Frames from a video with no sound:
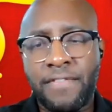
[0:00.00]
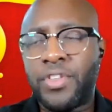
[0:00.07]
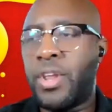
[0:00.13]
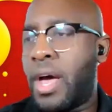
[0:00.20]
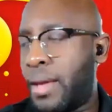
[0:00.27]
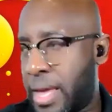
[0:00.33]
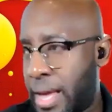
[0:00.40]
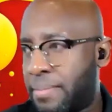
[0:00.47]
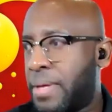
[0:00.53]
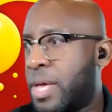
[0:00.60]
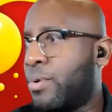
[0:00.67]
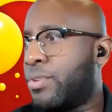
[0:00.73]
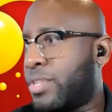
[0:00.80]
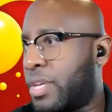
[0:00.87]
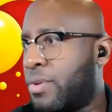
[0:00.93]
You know, uh, yeah,
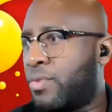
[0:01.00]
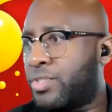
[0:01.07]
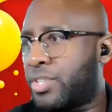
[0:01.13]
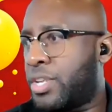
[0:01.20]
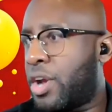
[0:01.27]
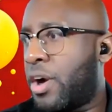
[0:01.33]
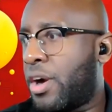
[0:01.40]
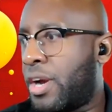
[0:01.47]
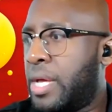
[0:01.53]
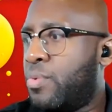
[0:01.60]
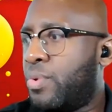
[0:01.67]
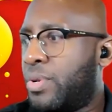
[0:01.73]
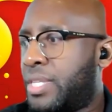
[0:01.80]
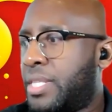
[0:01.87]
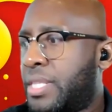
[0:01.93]
it was it was in our it
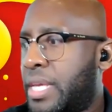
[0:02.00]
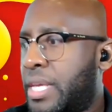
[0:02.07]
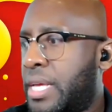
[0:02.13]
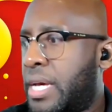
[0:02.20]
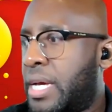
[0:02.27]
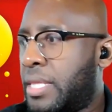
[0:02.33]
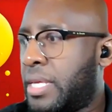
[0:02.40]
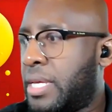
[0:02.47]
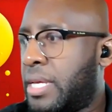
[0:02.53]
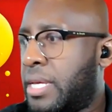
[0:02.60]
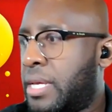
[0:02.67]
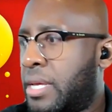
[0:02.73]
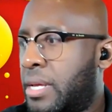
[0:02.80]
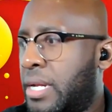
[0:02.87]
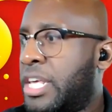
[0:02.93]
was in the
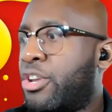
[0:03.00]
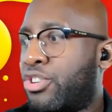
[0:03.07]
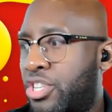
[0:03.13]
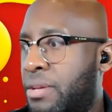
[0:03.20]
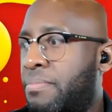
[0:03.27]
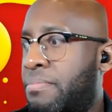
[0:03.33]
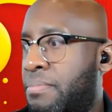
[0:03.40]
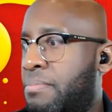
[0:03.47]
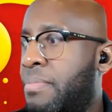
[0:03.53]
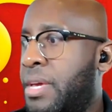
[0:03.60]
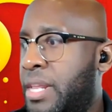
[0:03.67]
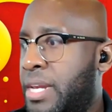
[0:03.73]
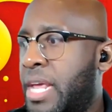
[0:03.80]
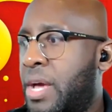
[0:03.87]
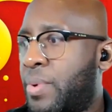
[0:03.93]
the leadership
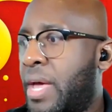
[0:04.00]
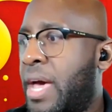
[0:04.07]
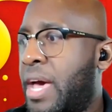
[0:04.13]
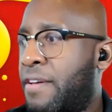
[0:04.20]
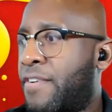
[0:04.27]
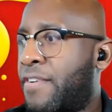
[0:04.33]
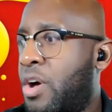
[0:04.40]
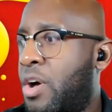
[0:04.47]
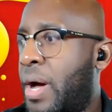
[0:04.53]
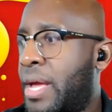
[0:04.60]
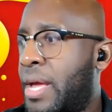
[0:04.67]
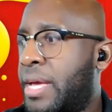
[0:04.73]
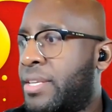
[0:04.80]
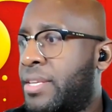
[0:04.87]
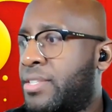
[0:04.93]
meeting that we had for
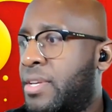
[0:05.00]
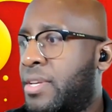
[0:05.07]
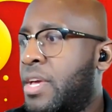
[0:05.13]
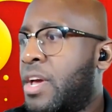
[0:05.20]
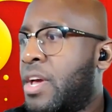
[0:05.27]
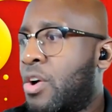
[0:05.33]
LYS